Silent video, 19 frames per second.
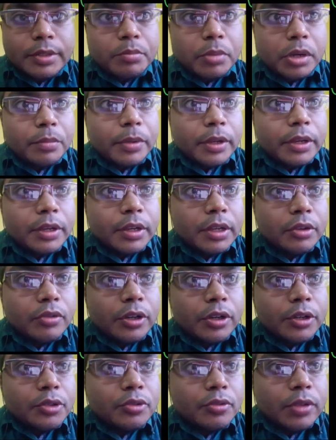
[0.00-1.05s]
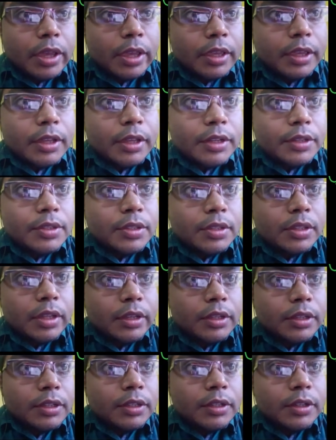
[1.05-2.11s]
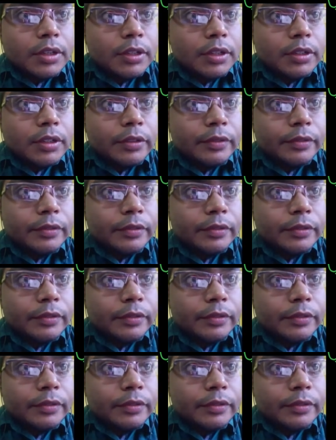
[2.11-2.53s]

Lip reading: perpendicular, so the angle is 90, right?